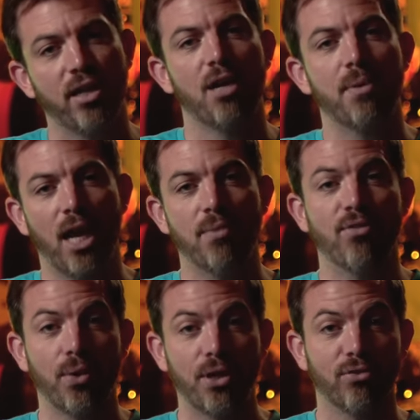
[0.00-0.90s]
and I became
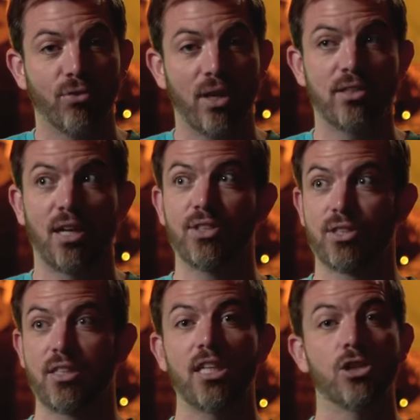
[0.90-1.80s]
very good friends,
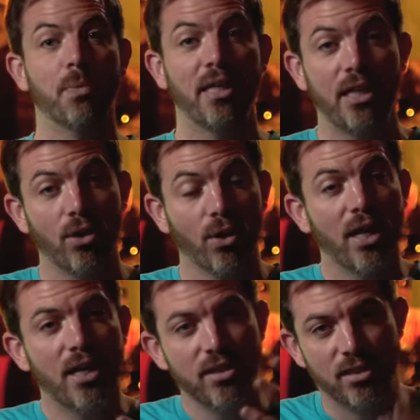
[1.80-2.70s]
obviously he's been here
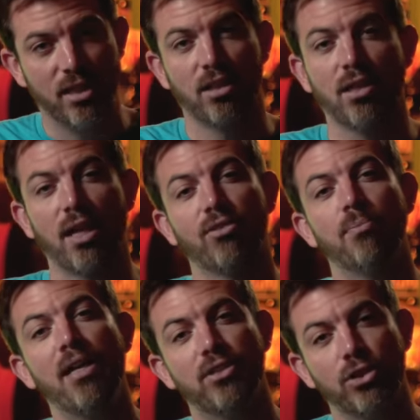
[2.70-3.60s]
to tell a lot of
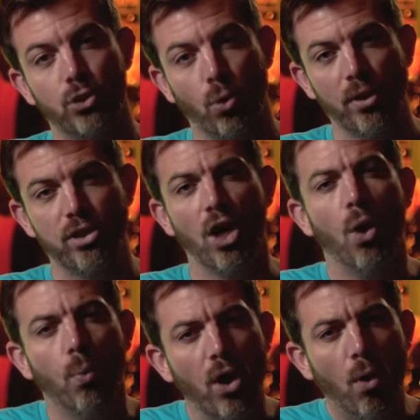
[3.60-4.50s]
amazing stories,
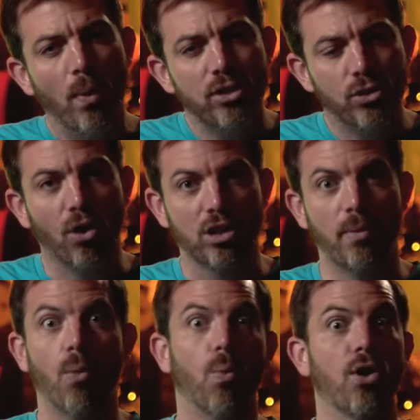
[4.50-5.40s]
we always talked
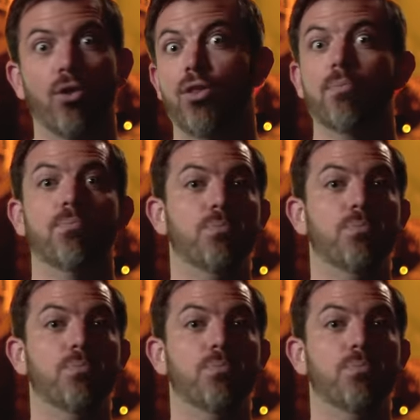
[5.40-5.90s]
about what are the